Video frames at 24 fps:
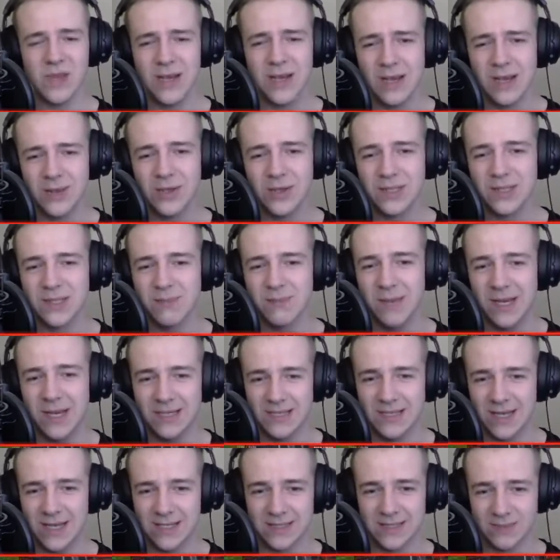it doesn't make
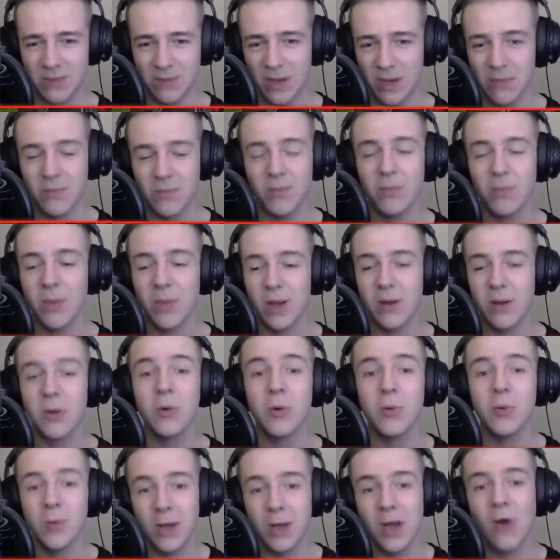sense. But
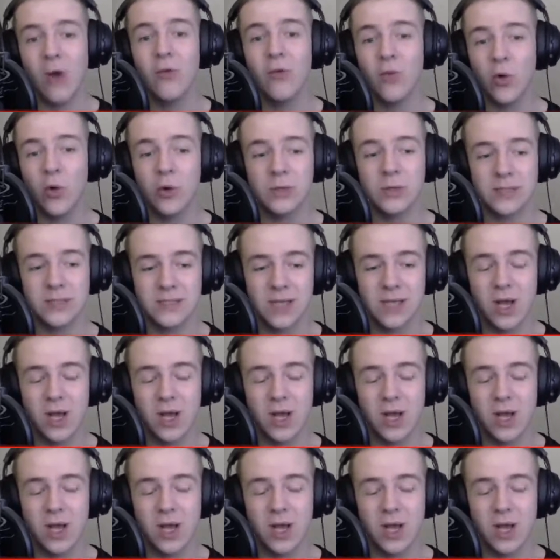of course,